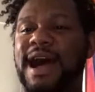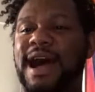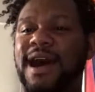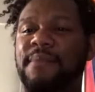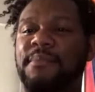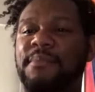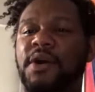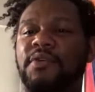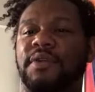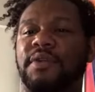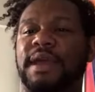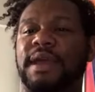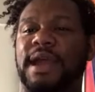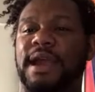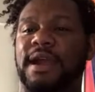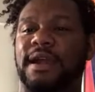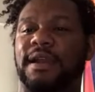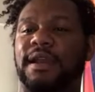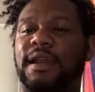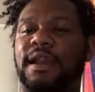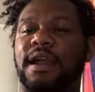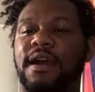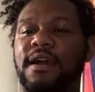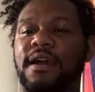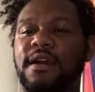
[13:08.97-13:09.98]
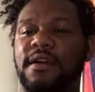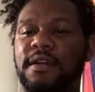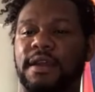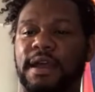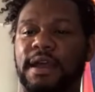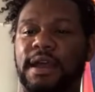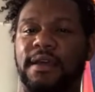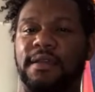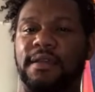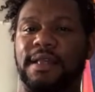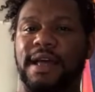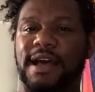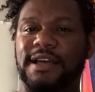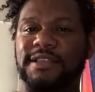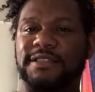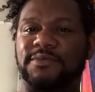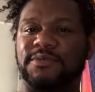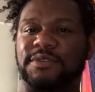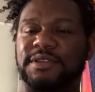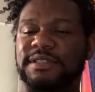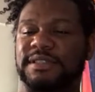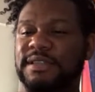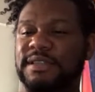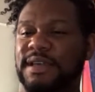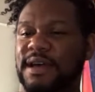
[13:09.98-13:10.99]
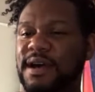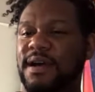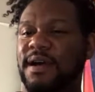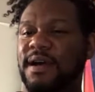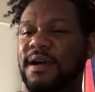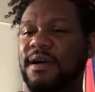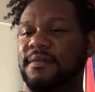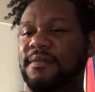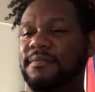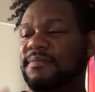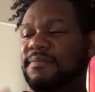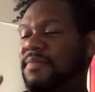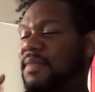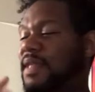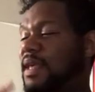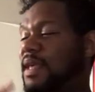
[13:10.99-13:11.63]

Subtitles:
I'm on here learning. That's what's up.